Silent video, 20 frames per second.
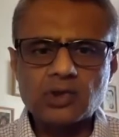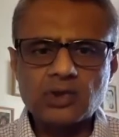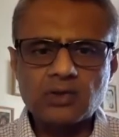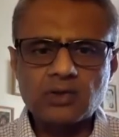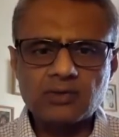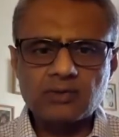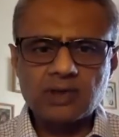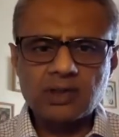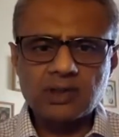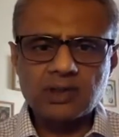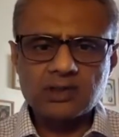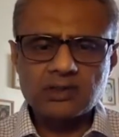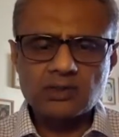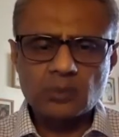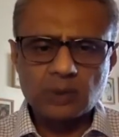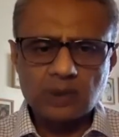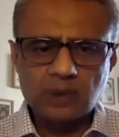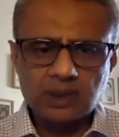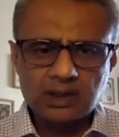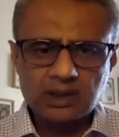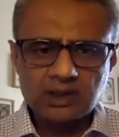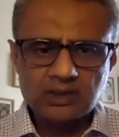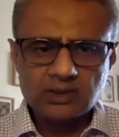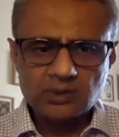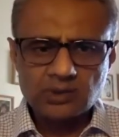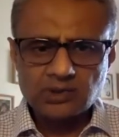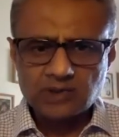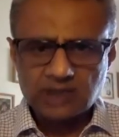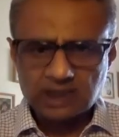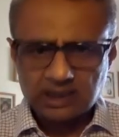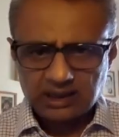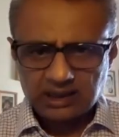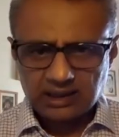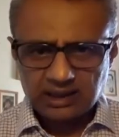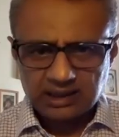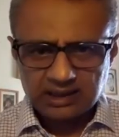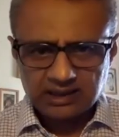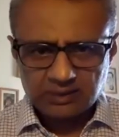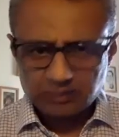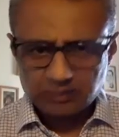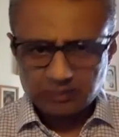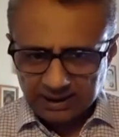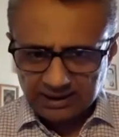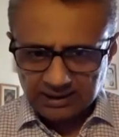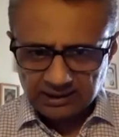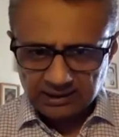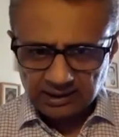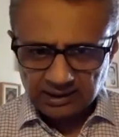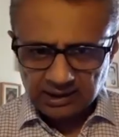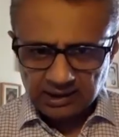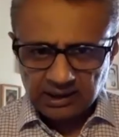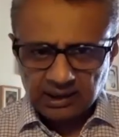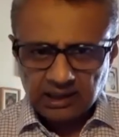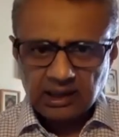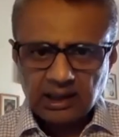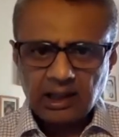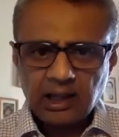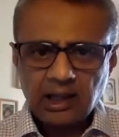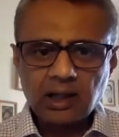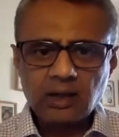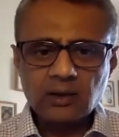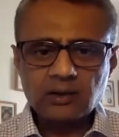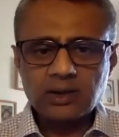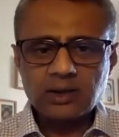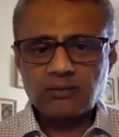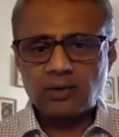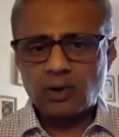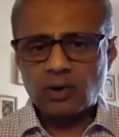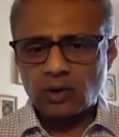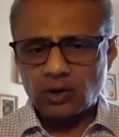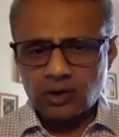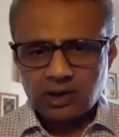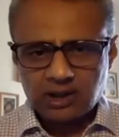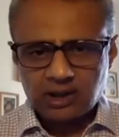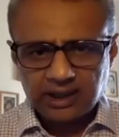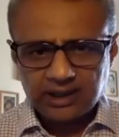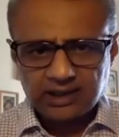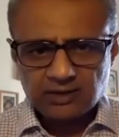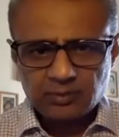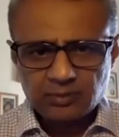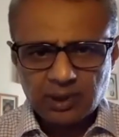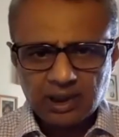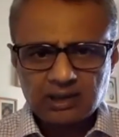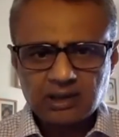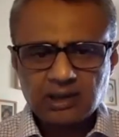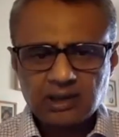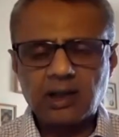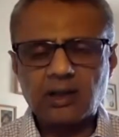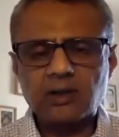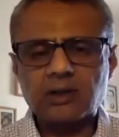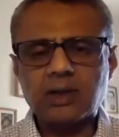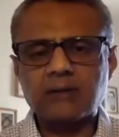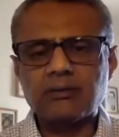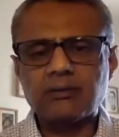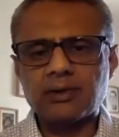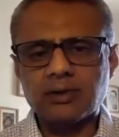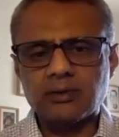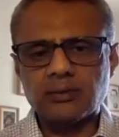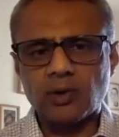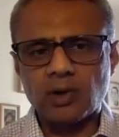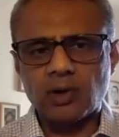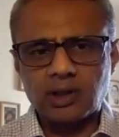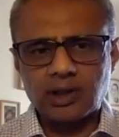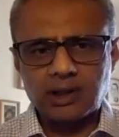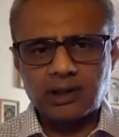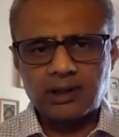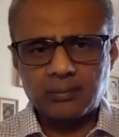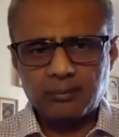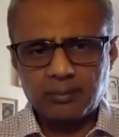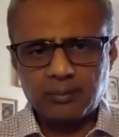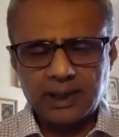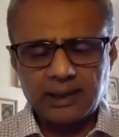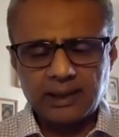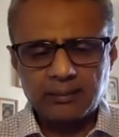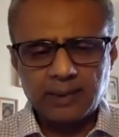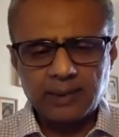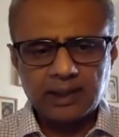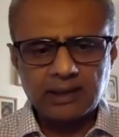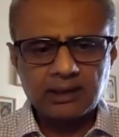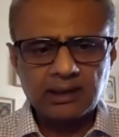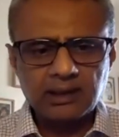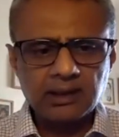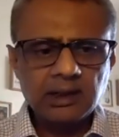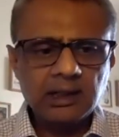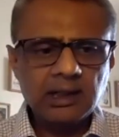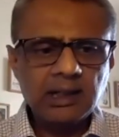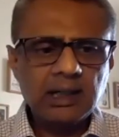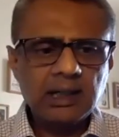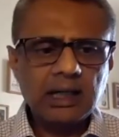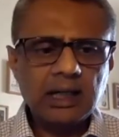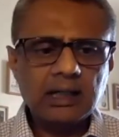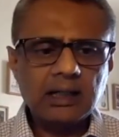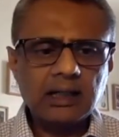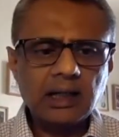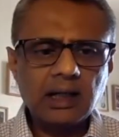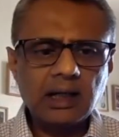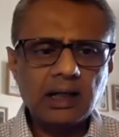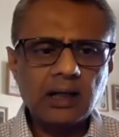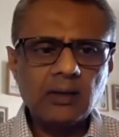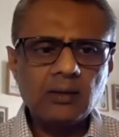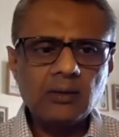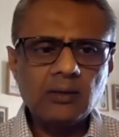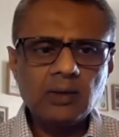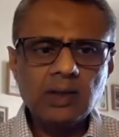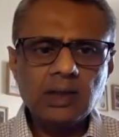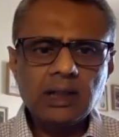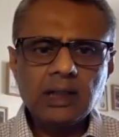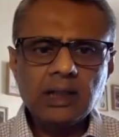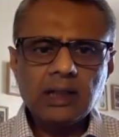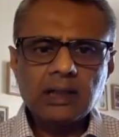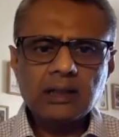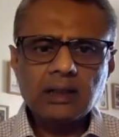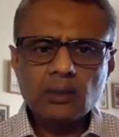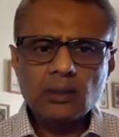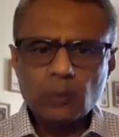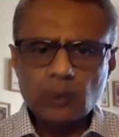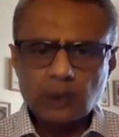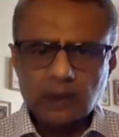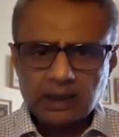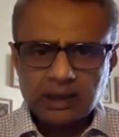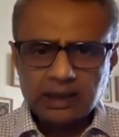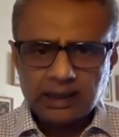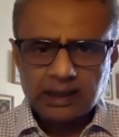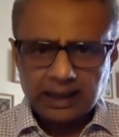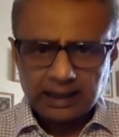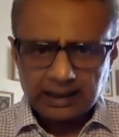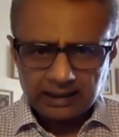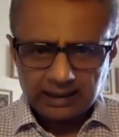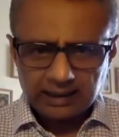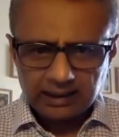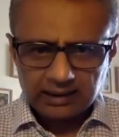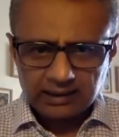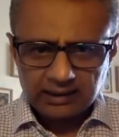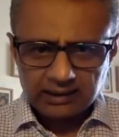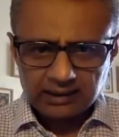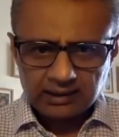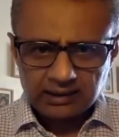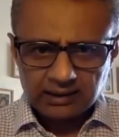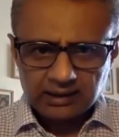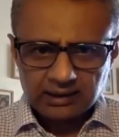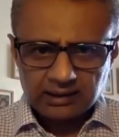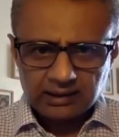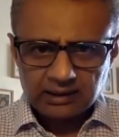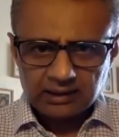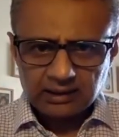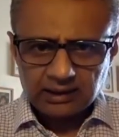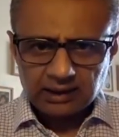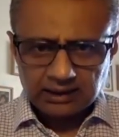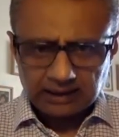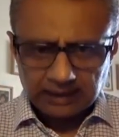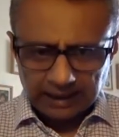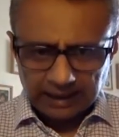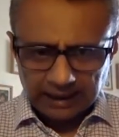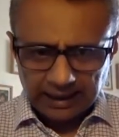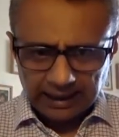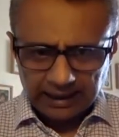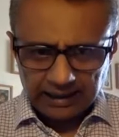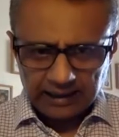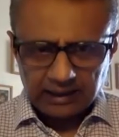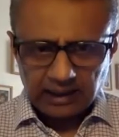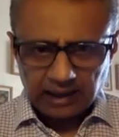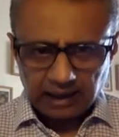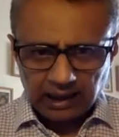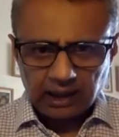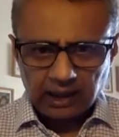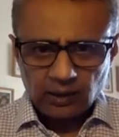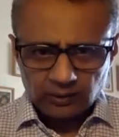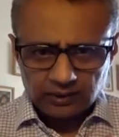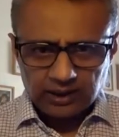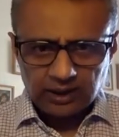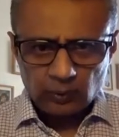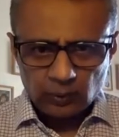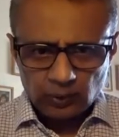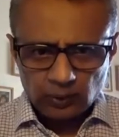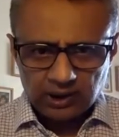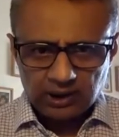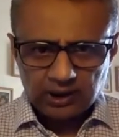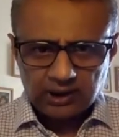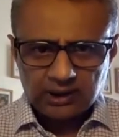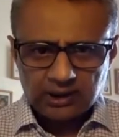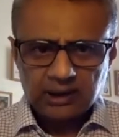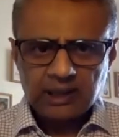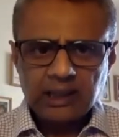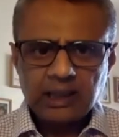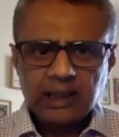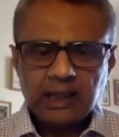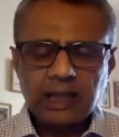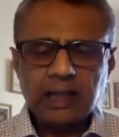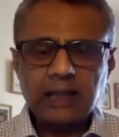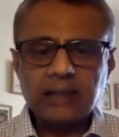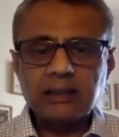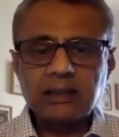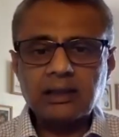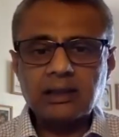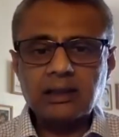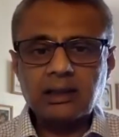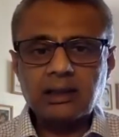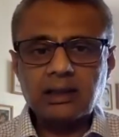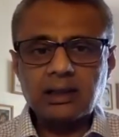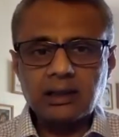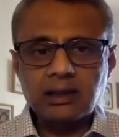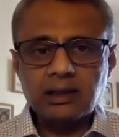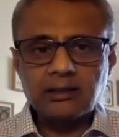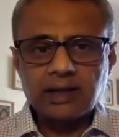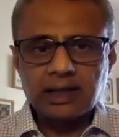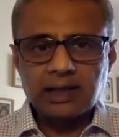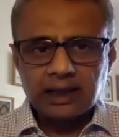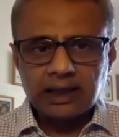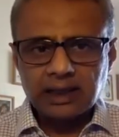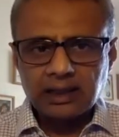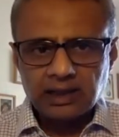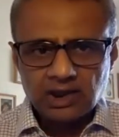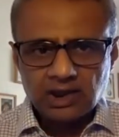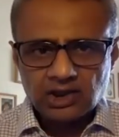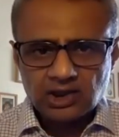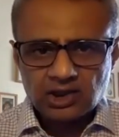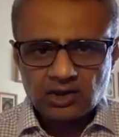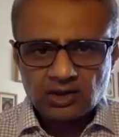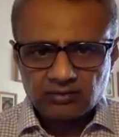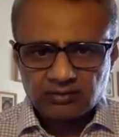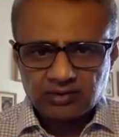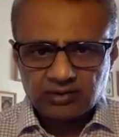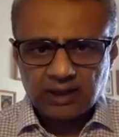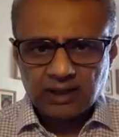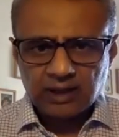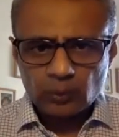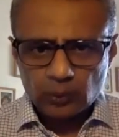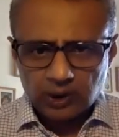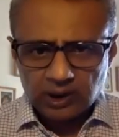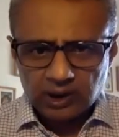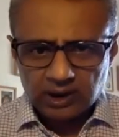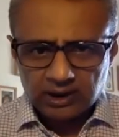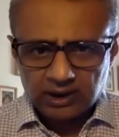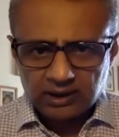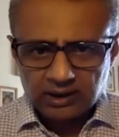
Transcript: of these workers was recognized better, how they were organized better, how they were rewarded and paid better, and how the work ethic that they had, how they worked, and the recognition of their work